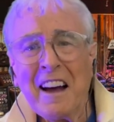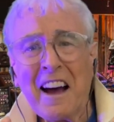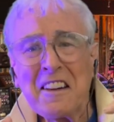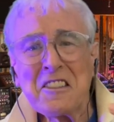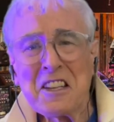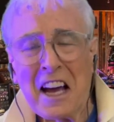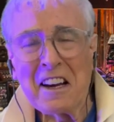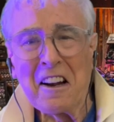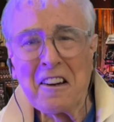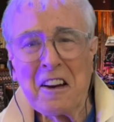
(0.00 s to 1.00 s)
And
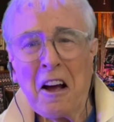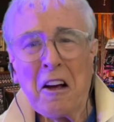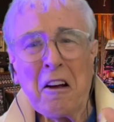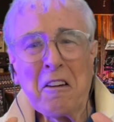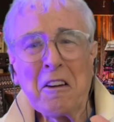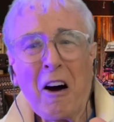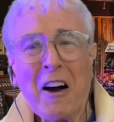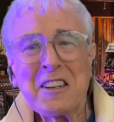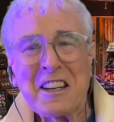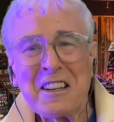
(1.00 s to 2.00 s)
Janet, I
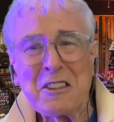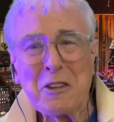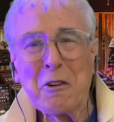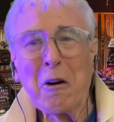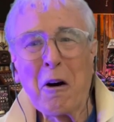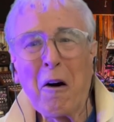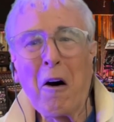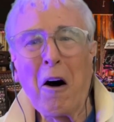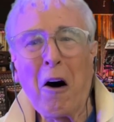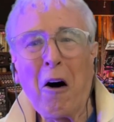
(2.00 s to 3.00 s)
said to you,
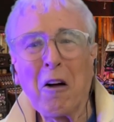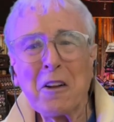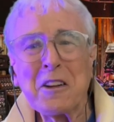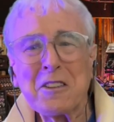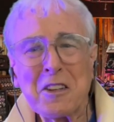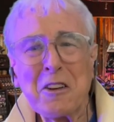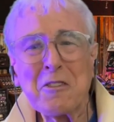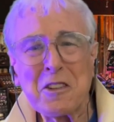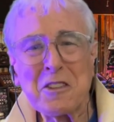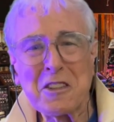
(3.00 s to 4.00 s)
all these
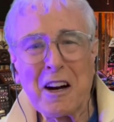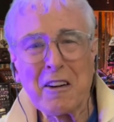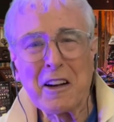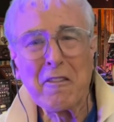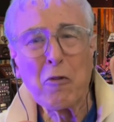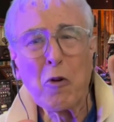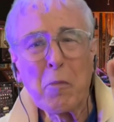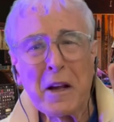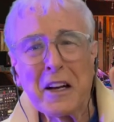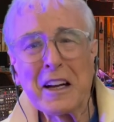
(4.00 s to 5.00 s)
solutions that I'll give will
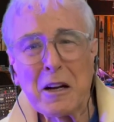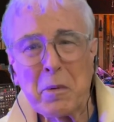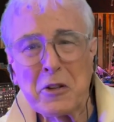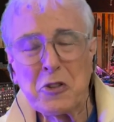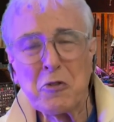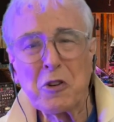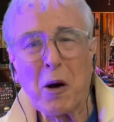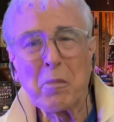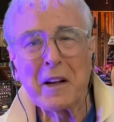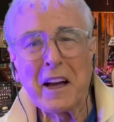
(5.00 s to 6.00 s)
be a little bit too
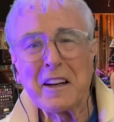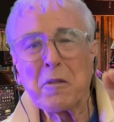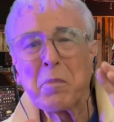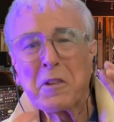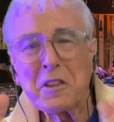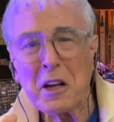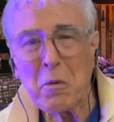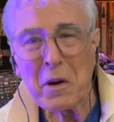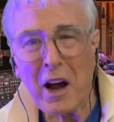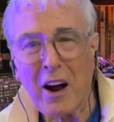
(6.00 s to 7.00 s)
complicated, but there
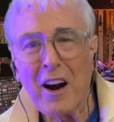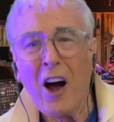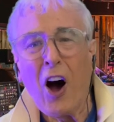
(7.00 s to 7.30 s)
we are.